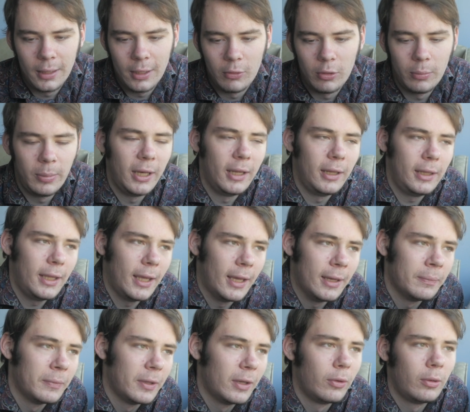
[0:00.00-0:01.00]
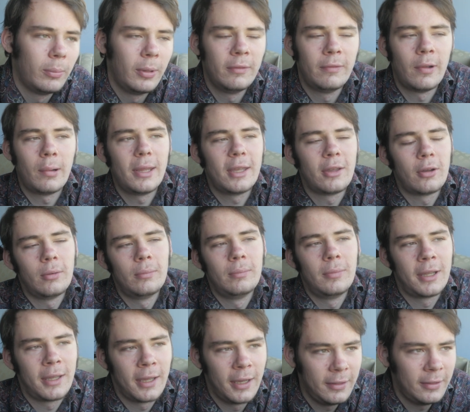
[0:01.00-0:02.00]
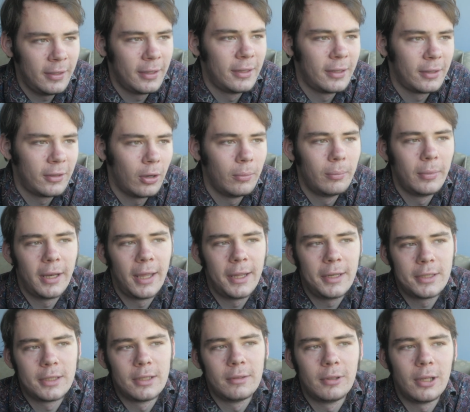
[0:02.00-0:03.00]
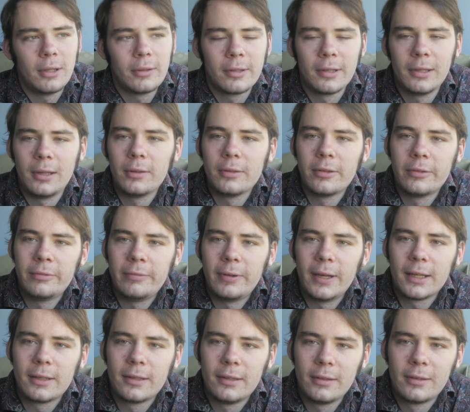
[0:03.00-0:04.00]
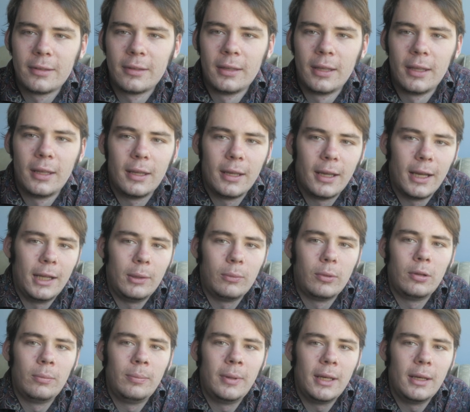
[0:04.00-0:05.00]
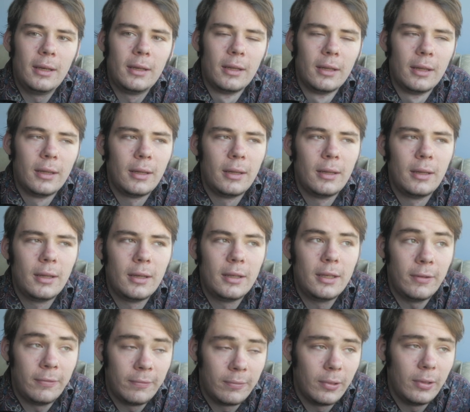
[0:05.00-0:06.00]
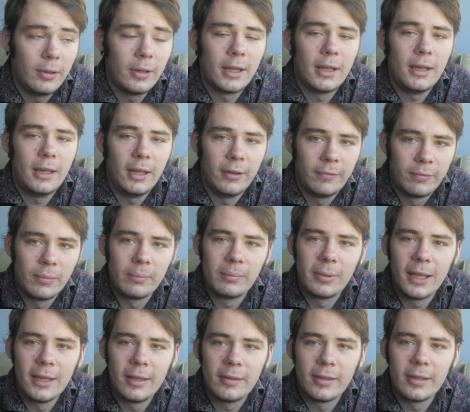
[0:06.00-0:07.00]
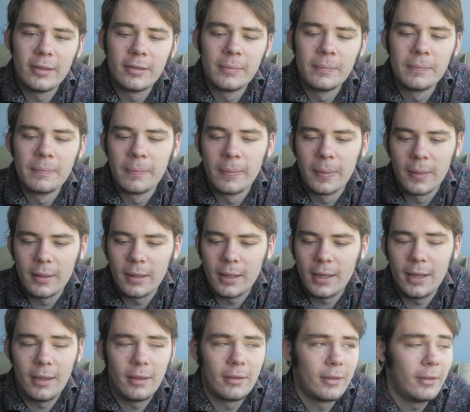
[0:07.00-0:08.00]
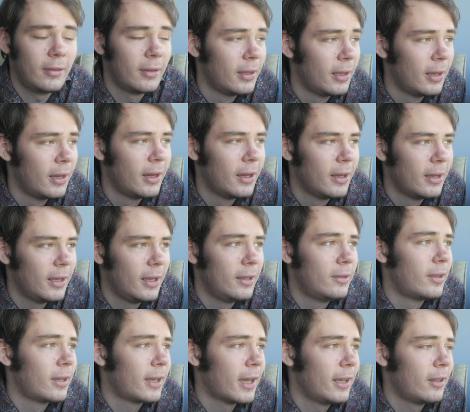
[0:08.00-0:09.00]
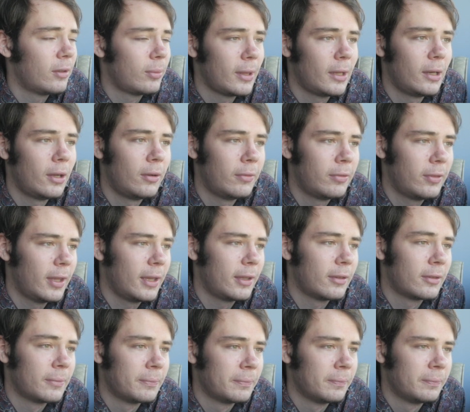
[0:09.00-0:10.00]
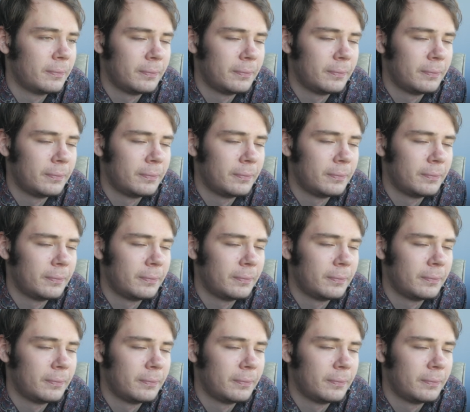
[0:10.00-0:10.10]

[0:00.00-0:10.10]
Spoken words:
would have been a very complicated combination of lots and lots of factors, and it would have been different in different places, as is the case with a lot of things.